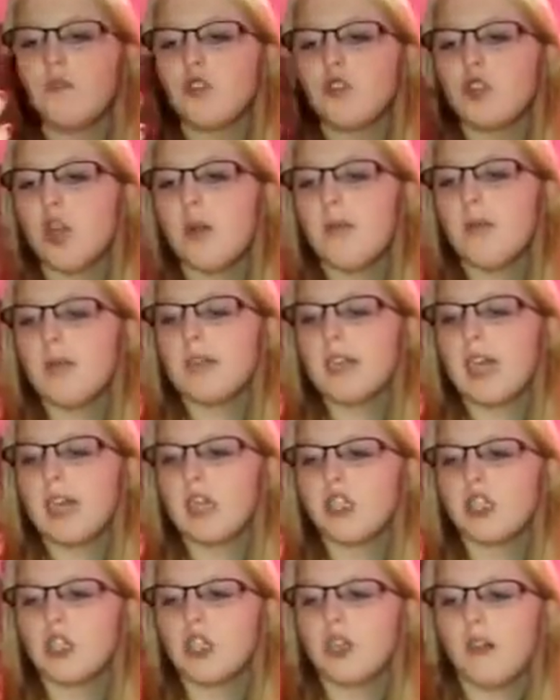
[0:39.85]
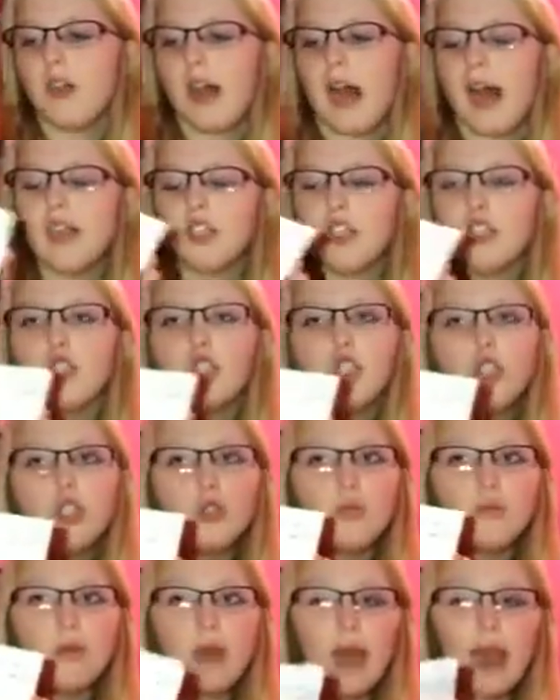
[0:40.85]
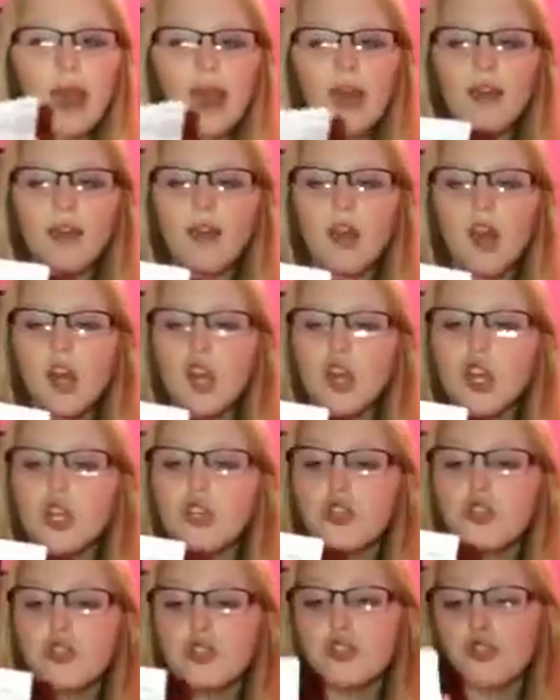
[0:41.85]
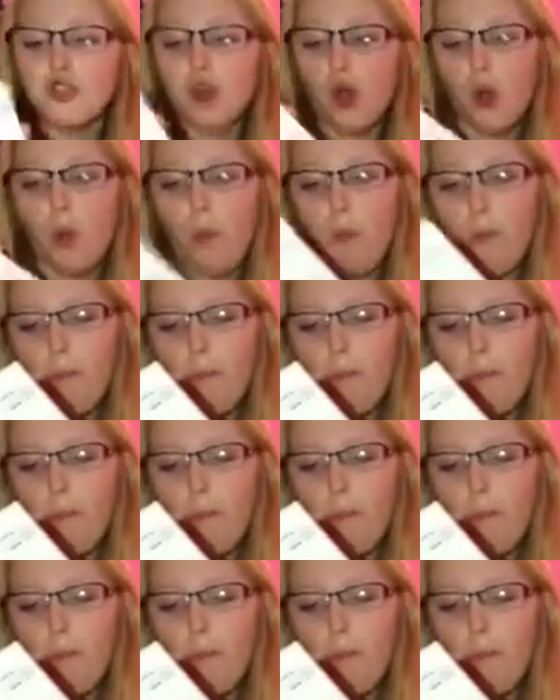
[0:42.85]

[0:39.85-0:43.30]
screen protector glass two pack. So